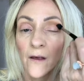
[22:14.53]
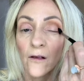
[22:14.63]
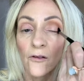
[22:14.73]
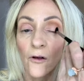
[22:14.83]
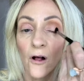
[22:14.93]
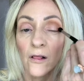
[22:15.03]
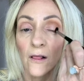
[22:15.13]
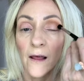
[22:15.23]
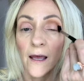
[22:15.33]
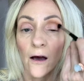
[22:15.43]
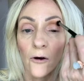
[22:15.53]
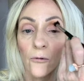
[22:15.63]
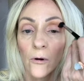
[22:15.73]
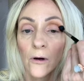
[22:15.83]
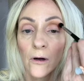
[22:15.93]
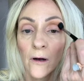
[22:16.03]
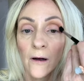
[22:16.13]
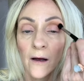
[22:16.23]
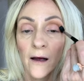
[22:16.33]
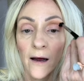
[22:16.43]
is called Leo
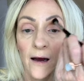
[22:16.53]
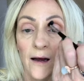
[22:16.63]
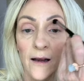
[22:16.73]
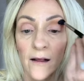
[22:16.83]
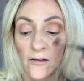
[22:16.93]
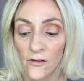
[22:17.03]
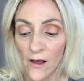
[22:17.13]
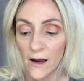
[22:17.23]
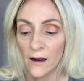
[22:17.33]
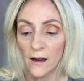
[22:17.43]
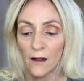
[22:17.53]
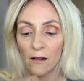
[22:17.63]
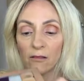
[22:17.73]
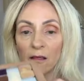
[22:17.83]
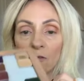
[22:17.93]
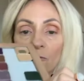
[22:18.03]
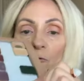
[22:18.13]
and it's like this